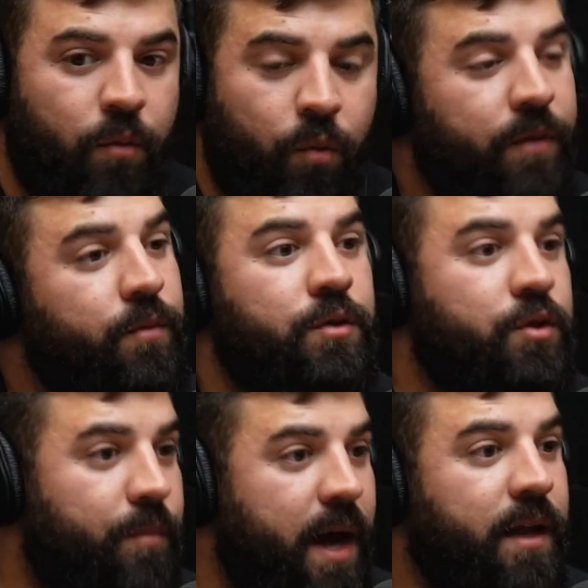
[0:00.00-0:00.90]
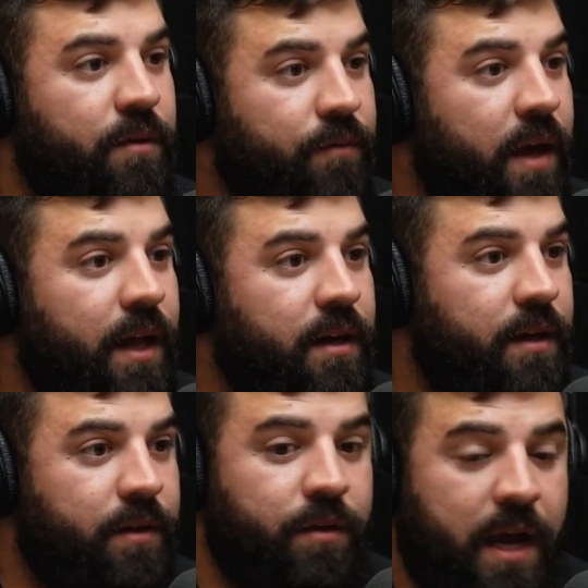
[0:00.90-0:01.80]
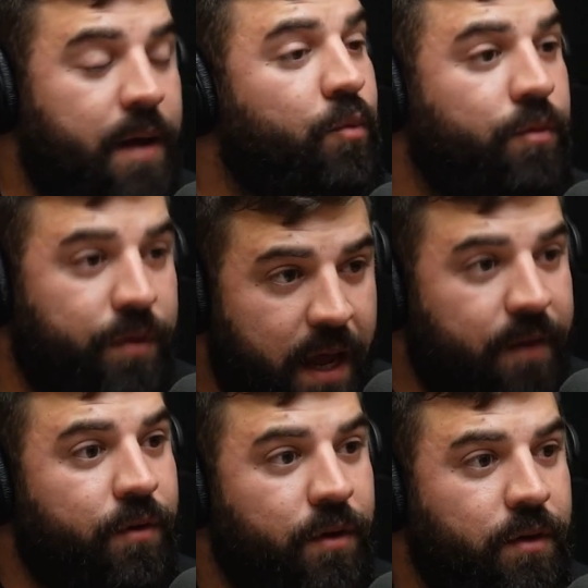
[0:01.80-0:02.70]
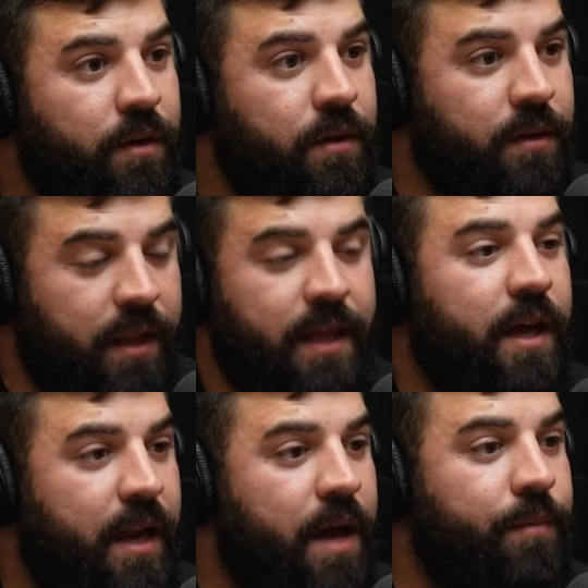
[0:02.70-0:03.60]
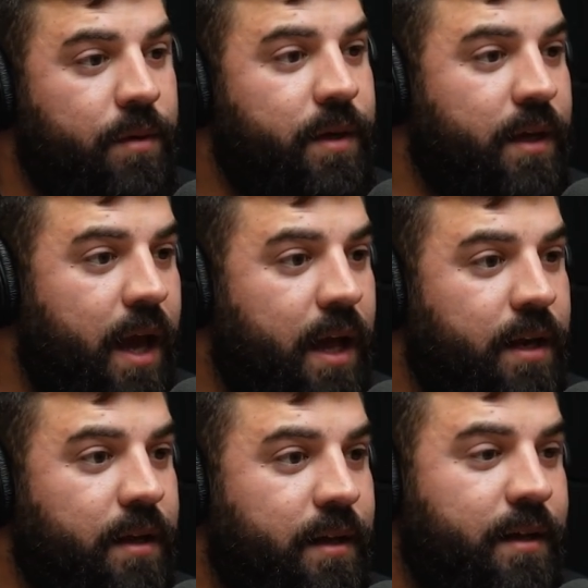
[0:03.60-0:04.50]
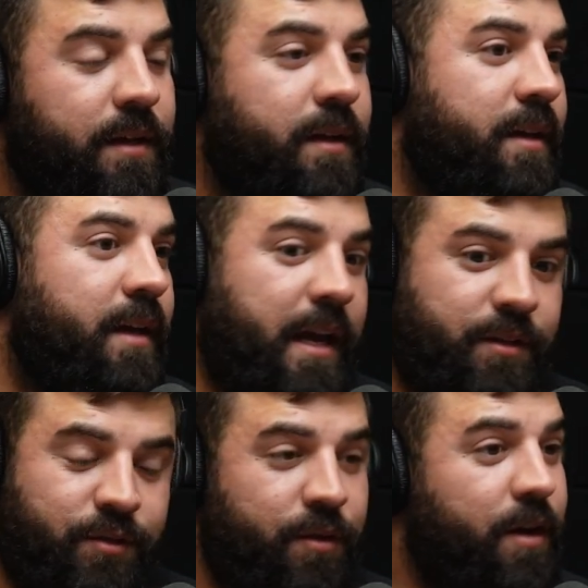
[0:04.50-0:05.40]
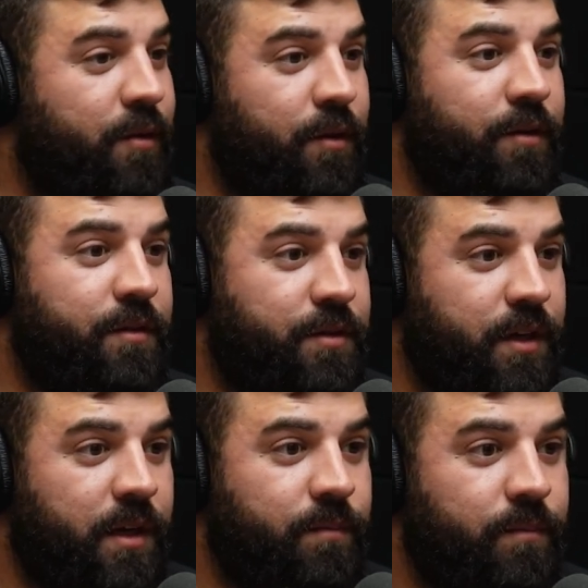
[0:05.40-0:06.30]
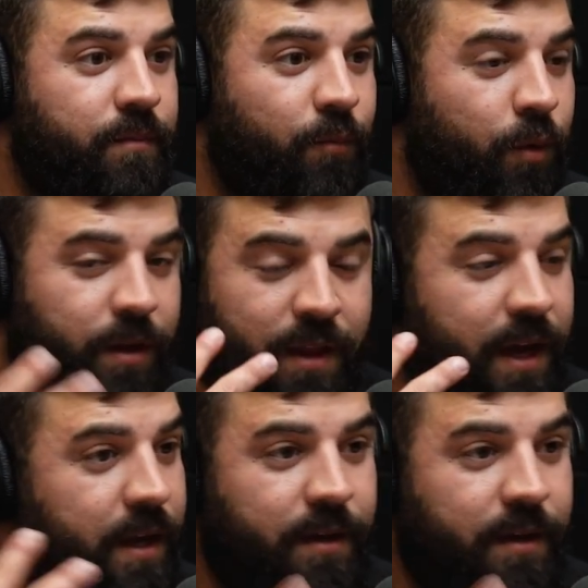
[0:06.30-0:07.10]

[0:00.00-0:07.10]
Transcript: went through a traumatic event and they're like, I will never let that happen to me again. So they're going to the gym with like